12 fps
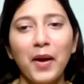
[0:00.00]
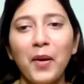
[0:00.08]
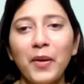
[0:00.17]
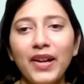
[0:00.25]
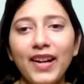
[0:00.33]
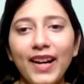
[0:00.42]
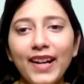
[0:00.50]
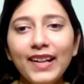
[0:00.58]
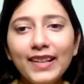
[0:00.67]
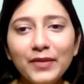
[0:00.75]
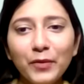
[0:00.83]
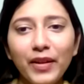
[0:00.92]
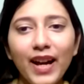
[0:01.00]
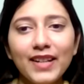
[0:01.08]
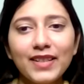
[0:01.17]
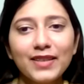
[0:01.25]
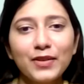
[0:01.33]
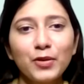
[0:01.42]
All right, we
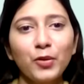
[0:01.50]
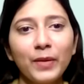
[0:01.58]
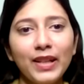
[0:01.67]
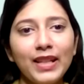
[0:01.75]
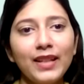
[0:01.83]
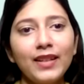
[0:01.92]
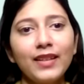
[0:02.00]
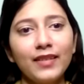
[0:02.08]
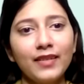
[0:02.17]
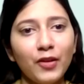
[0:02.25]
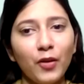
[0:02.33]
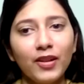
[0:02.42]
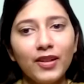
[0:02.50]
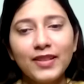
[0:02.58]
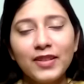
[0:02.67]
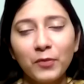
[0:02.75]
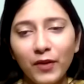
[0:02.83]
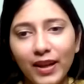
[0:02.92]
had so many
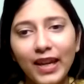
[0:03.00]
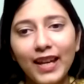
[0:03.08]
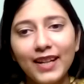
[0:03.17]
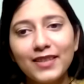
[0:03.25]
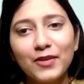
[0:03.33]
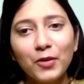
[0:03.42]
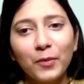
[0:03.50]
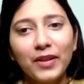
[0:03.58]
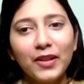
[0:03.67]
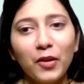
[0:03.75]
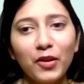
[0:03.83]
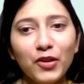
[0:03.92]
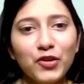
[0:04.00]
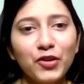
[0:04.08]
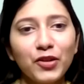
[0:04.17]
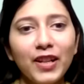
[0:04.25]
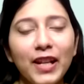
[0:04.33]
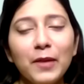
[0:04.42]
knowledge. We gained so many knowledge
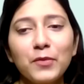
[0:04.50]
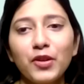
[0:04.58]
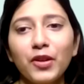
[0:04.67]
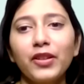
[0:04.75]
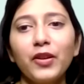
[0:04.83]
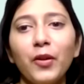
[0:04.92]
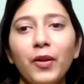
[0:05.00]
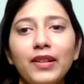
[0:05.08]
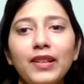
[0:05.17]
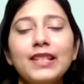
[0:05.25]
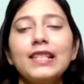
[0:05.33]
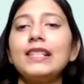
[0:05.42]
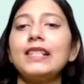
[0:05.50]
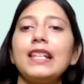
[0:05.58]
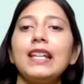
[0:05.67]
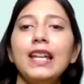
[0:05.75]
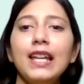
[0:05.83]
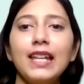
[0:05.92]
today. I'm sure the audience
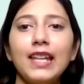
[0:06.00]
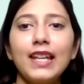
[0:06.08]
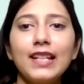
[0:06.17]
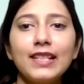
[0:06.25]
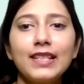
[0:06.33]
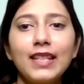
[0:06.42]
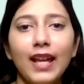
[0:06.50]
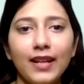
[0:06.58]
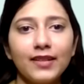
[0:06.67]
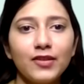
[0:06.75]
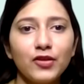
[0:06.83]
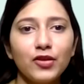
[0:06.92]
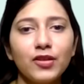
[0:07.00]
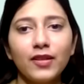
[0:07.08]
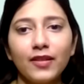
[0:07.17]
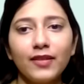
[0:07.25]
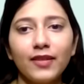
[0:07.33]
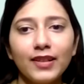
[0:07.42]
gained and
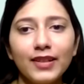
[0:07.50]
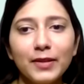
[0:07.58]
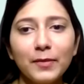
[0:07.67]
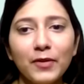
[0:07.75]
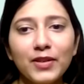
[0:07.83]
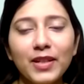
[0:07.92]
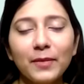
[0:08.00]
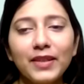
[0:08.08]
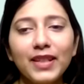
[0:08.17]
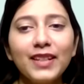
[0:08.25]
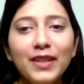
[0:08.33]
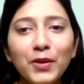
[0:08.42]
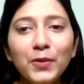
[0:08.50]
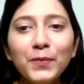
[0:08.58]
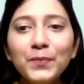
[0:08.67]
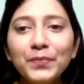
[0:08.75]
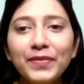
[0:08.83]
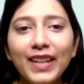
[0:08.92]
learned about something new.
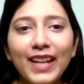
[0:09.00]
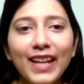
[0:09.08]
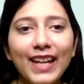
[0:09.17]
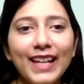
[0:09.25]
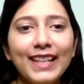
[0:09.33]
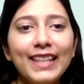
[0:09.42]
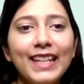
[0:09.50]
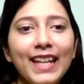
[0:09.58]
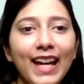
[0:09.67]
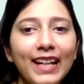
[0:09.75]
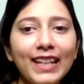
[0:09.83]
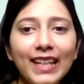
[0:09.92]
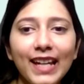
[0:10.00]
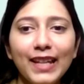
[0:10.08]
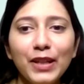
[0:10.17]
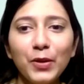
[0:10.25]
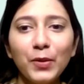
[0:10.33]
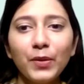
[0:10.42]
In the end,
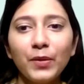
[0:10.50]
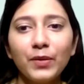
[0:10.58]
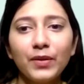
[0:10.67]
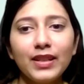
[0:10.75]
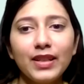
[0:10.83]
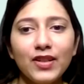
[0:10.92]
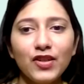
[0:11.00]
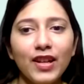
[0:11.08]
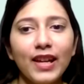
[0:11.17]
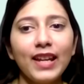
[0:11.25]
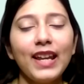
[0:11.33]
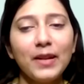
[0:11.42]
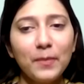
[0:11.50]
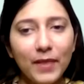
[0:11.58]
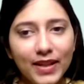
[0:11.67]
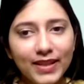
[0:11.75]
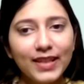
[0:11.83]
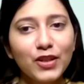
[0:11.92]
can you share any
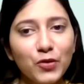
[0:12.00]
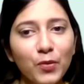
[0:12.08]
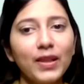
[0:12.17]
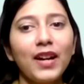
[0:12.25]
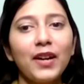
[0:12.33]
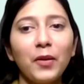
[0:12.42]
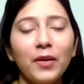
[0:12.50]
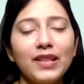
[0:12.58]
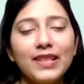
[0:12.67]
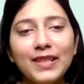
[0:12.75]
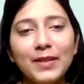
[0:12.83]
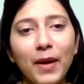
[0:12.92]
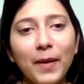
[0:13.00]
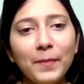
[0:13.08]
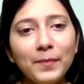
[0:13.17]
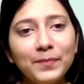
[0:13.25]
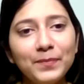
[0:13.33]
message with our audience now?